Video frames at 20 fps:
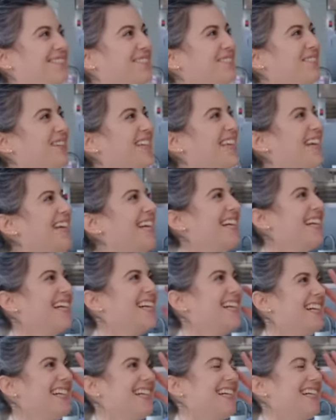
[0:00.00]

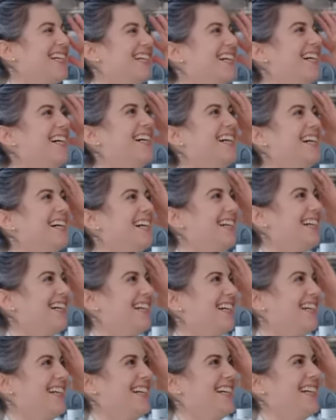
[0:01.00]

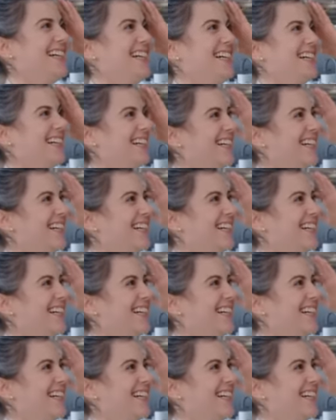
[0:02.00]
[no speech]